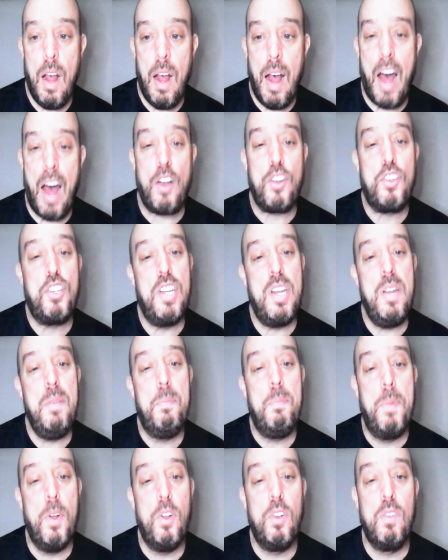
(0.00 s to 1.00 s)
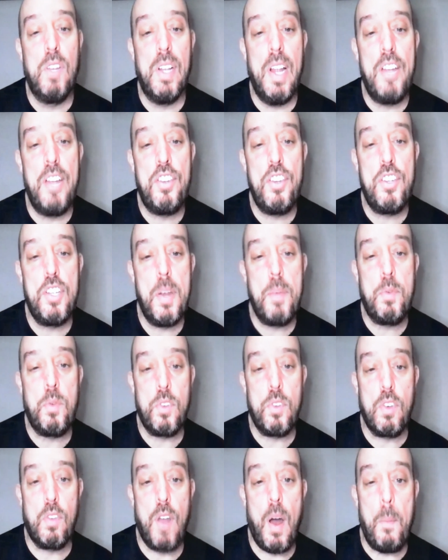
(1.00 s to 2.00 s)
how she built relationships
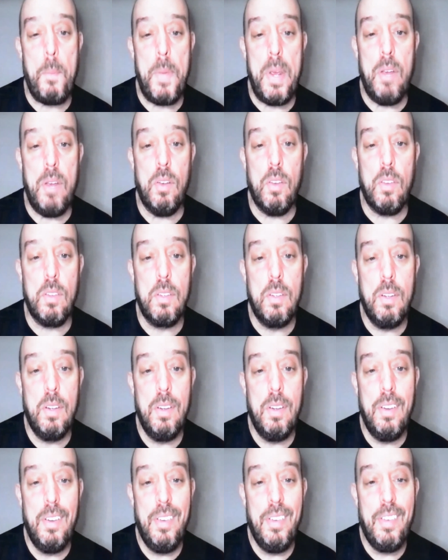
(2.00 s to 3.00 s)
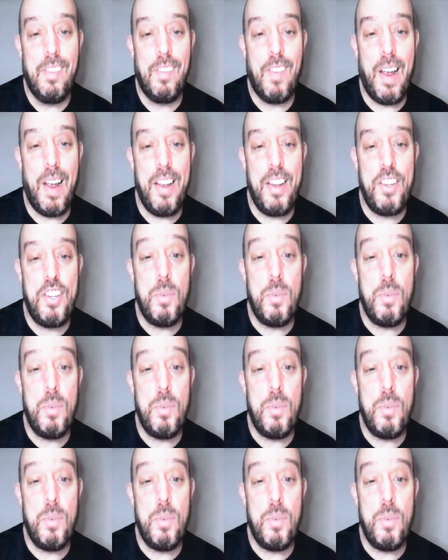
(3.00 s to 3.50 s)
was around meals, right?